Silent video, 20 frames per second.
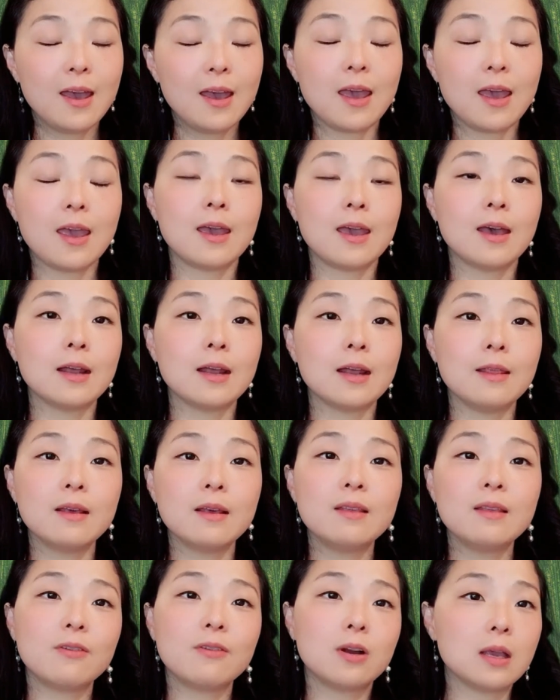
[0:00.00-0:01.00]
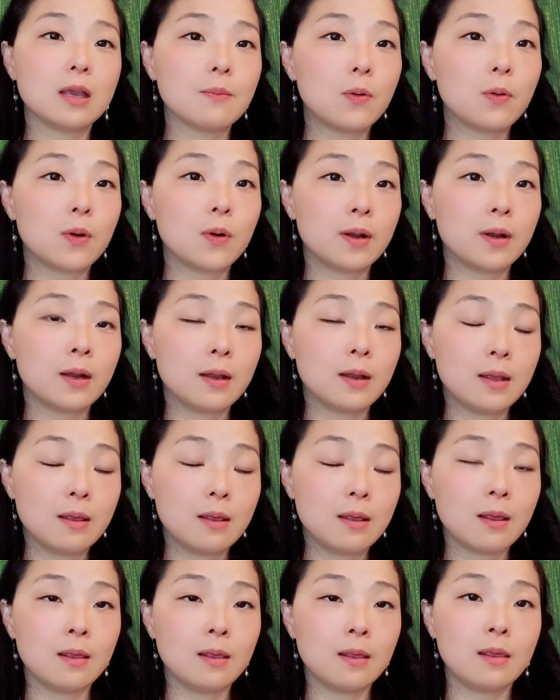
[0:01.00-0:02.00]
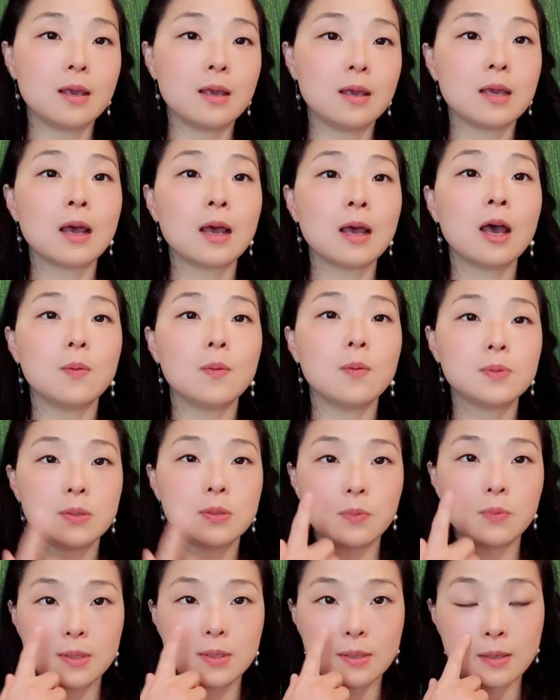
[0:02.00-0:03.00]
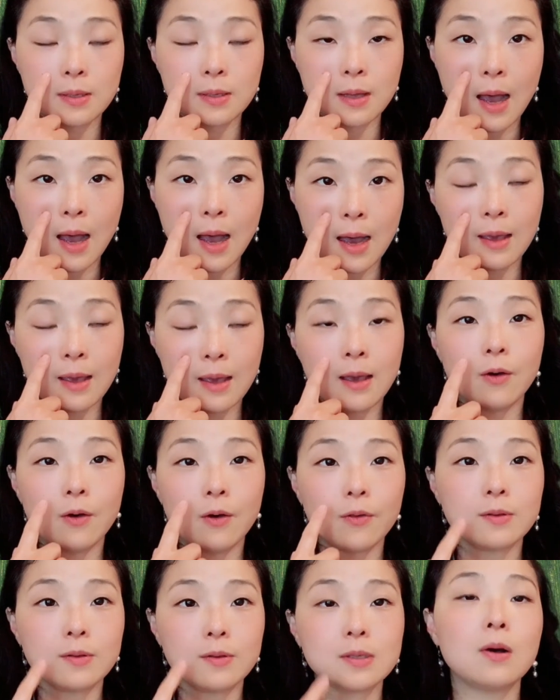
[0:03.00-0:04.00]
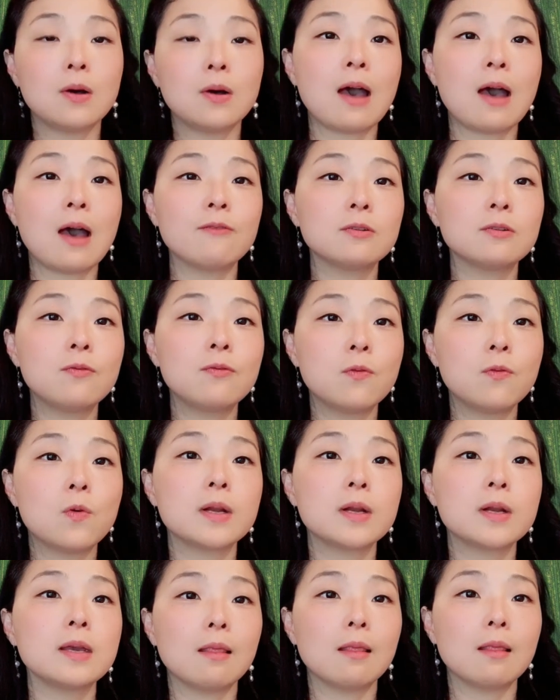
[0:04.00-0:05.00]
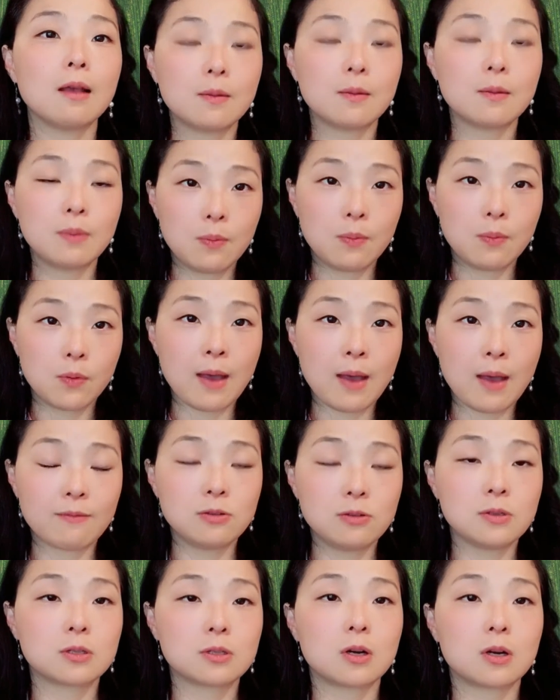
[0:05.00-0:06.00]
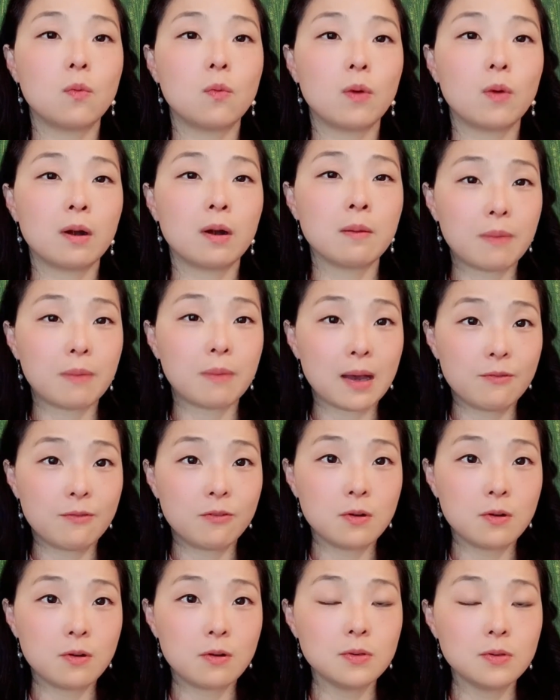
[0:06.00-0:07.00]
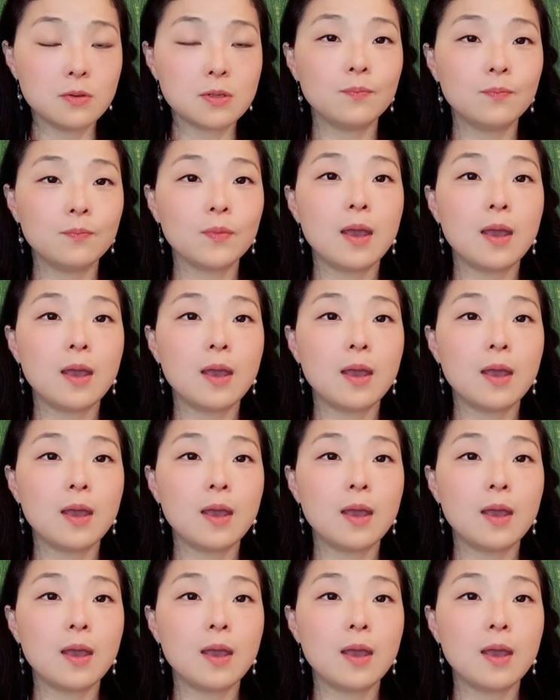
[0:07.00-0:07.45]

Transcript: And another very important thing, it helps with the eye health. So after 40, a lot of people have to start wearing bifocals,